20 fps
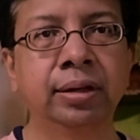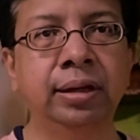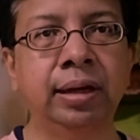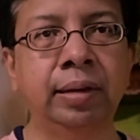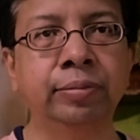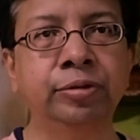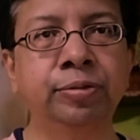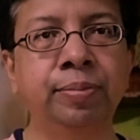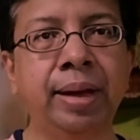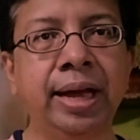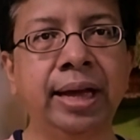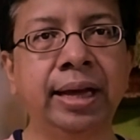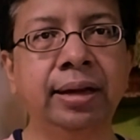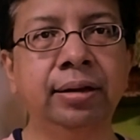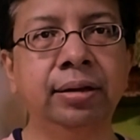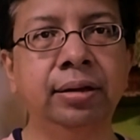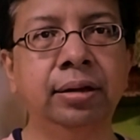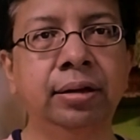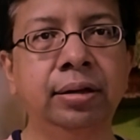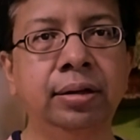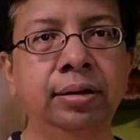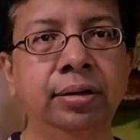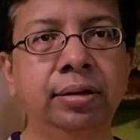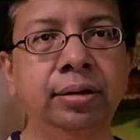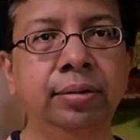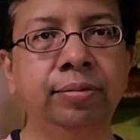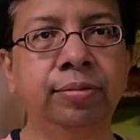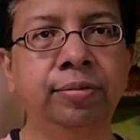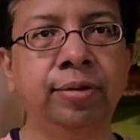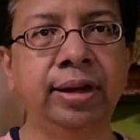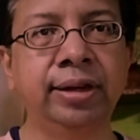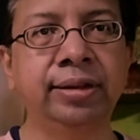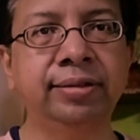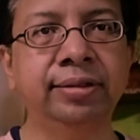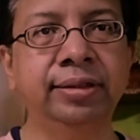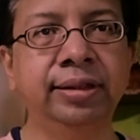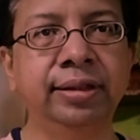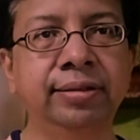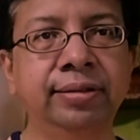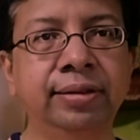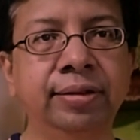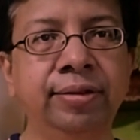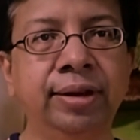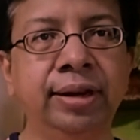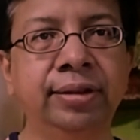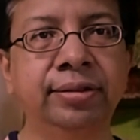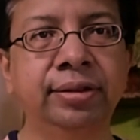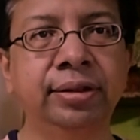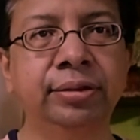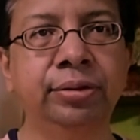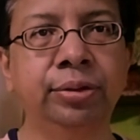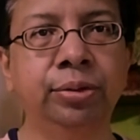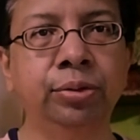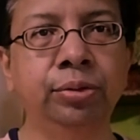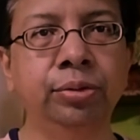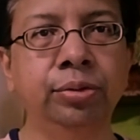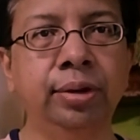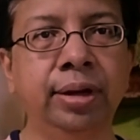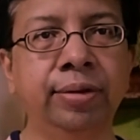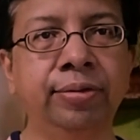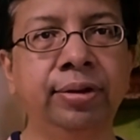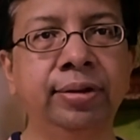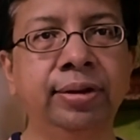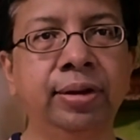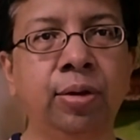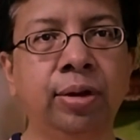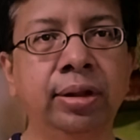comes back once these events are through.